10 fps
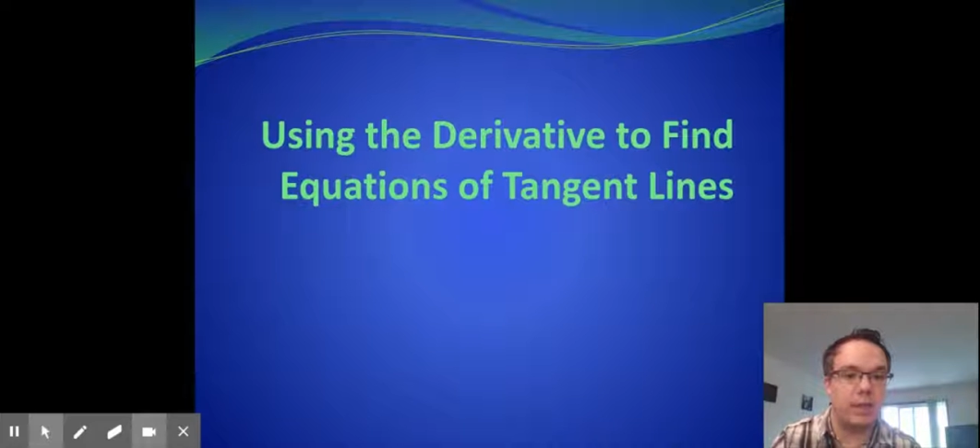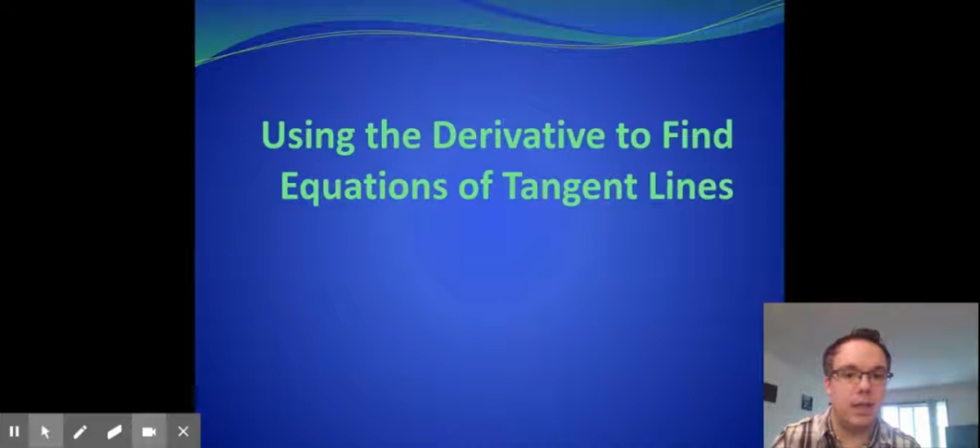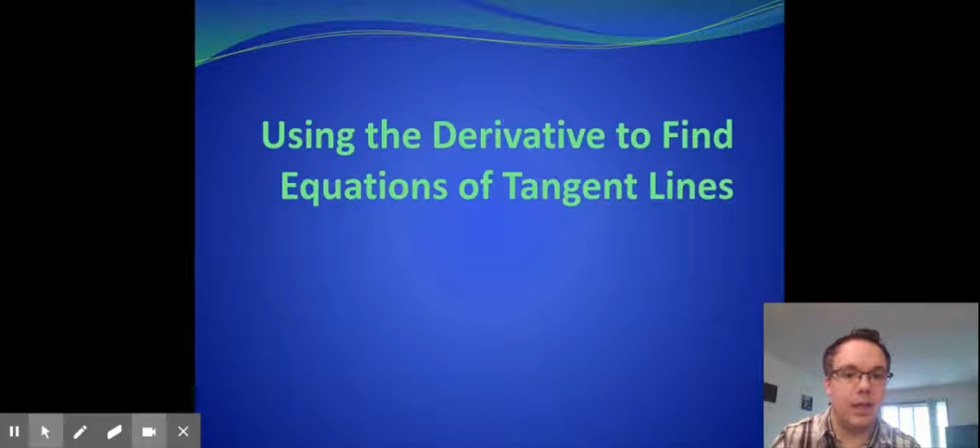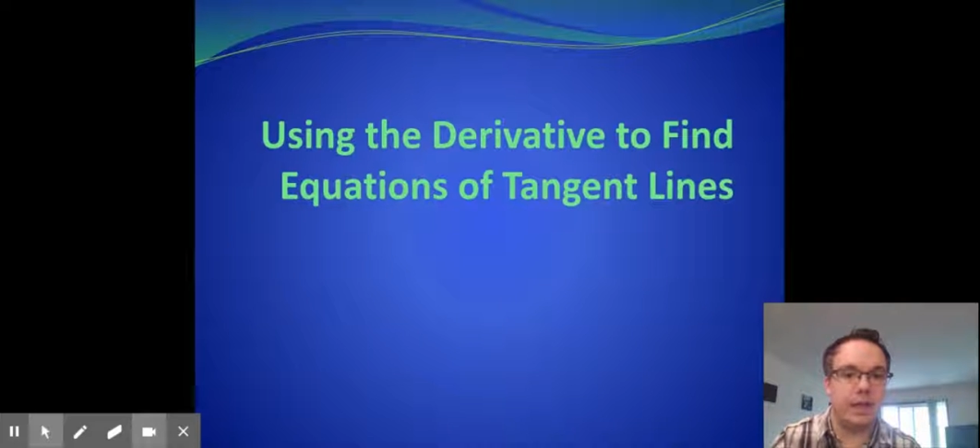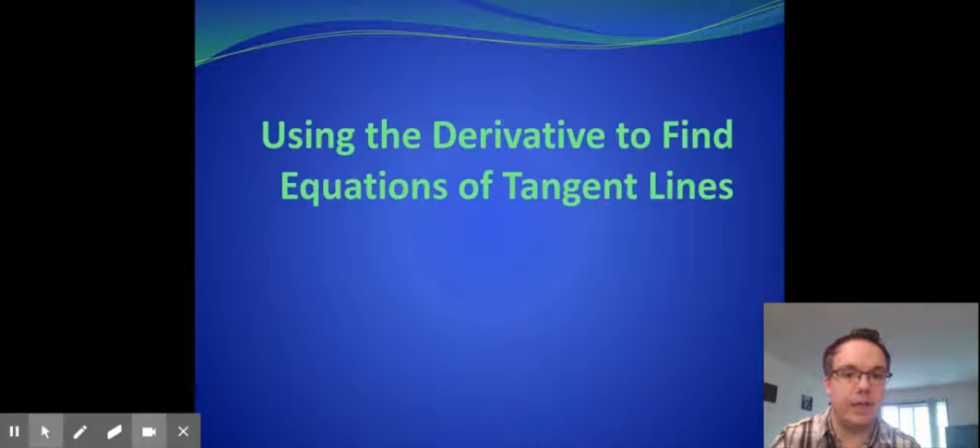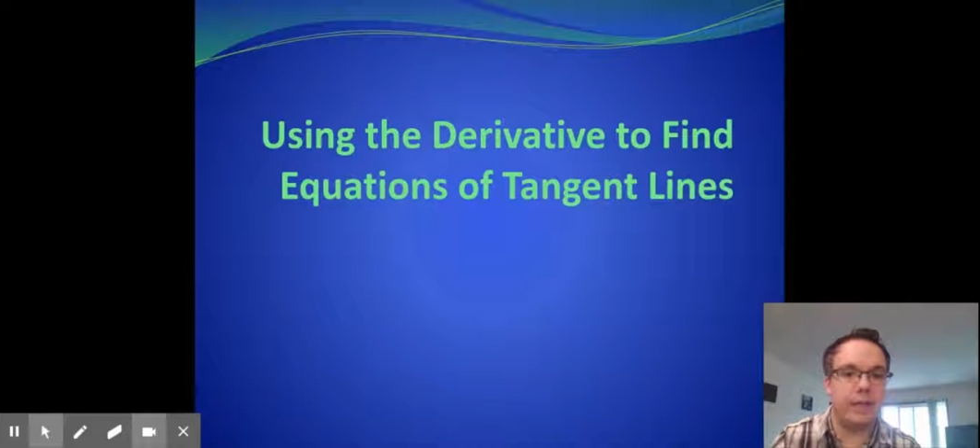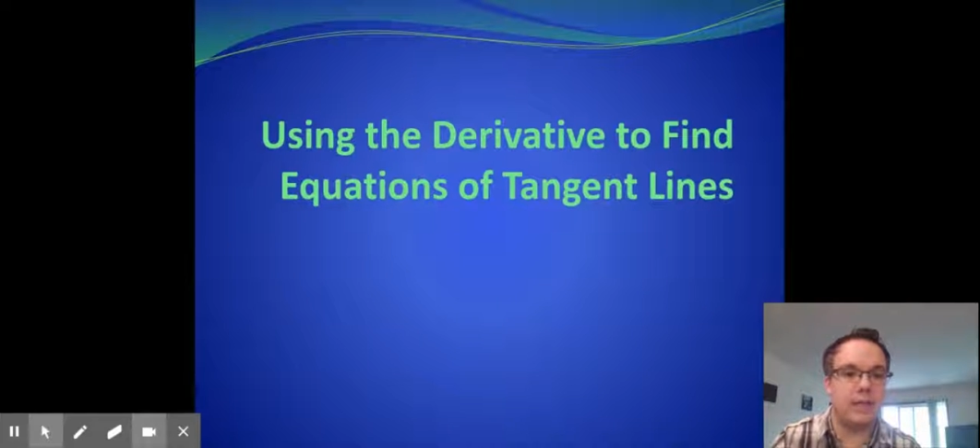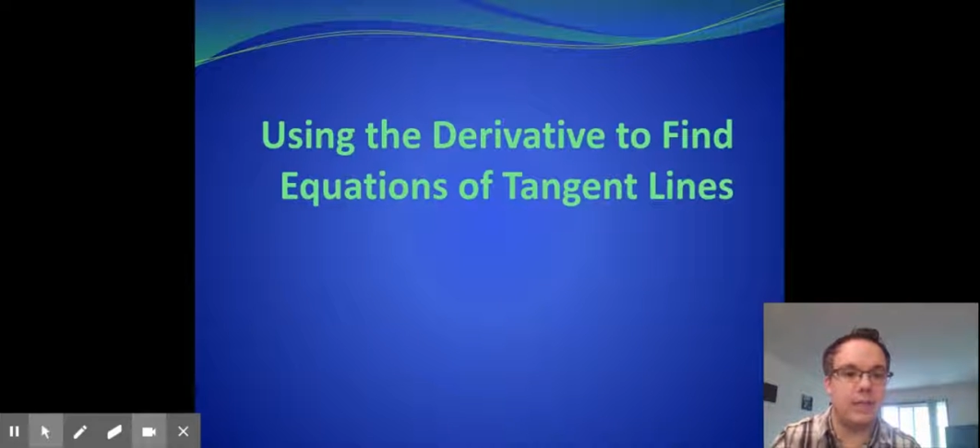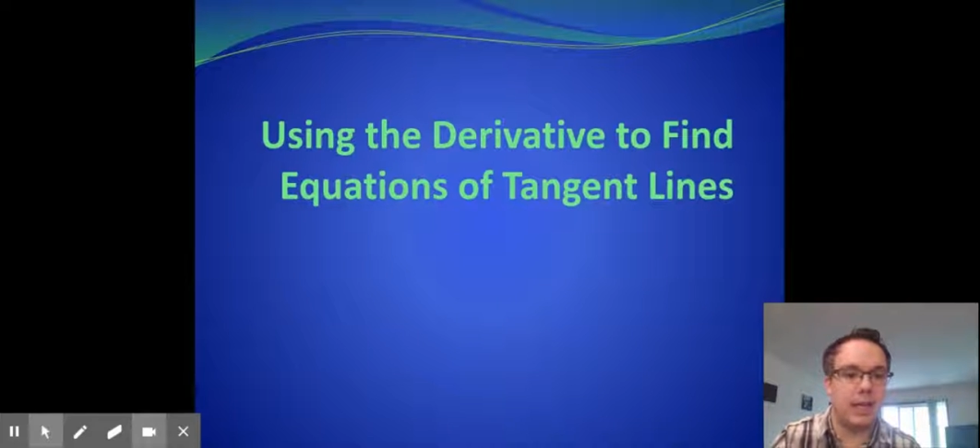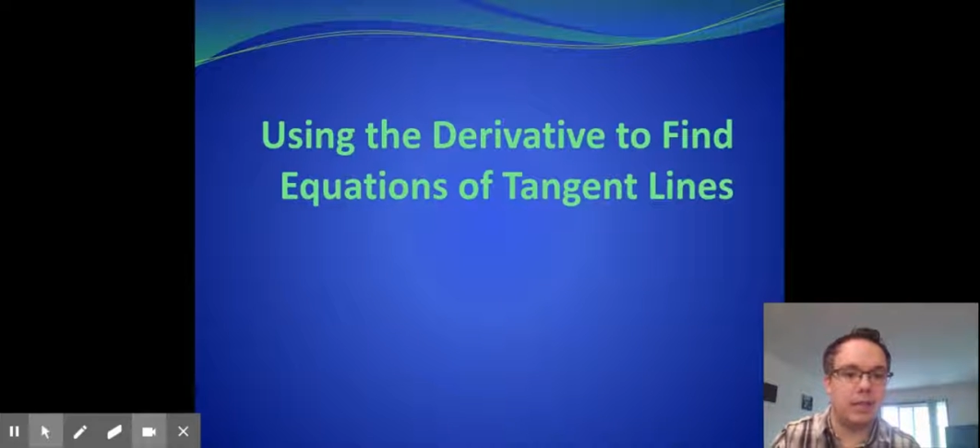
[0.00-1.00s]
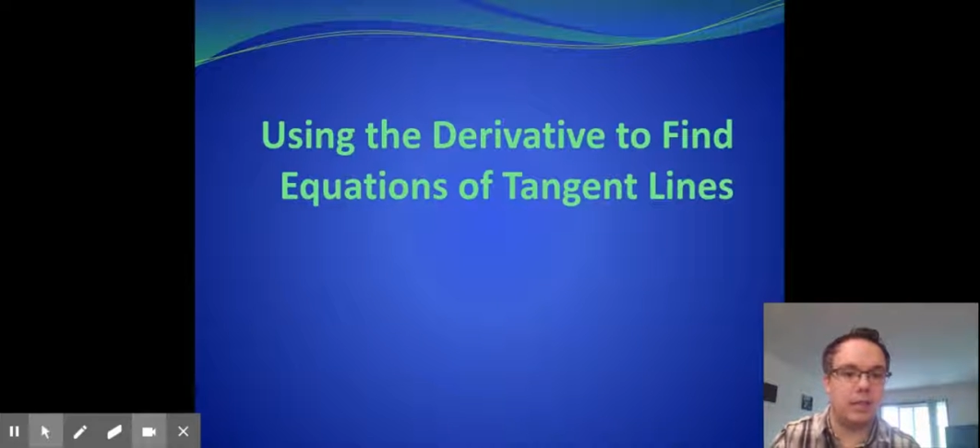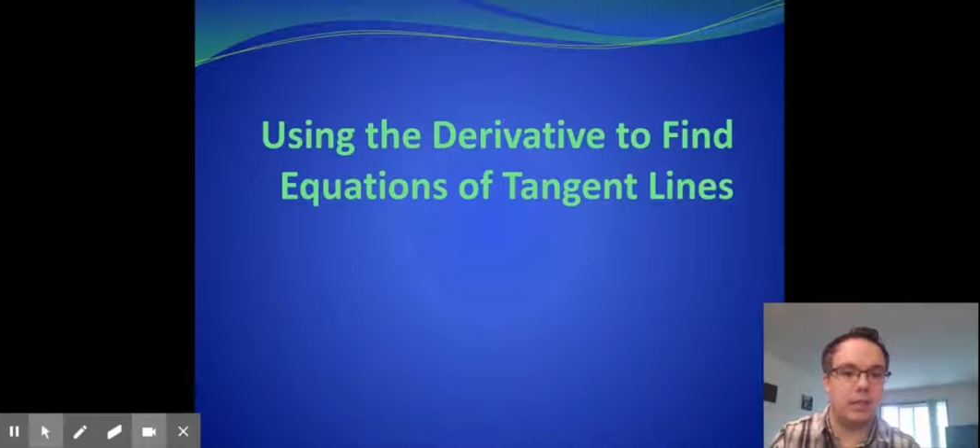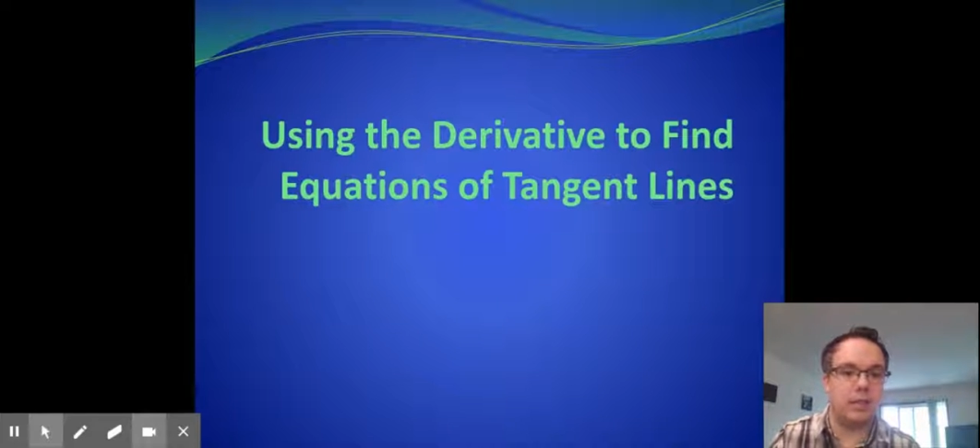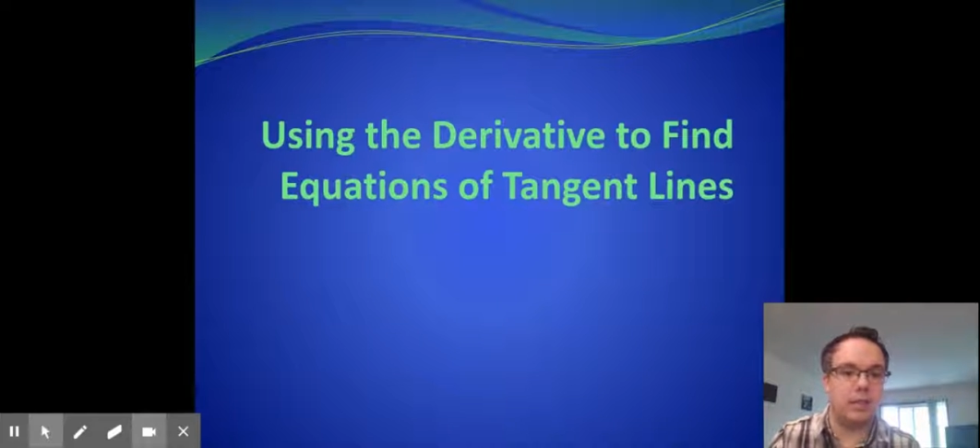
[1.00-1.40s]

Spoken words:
line that is tangent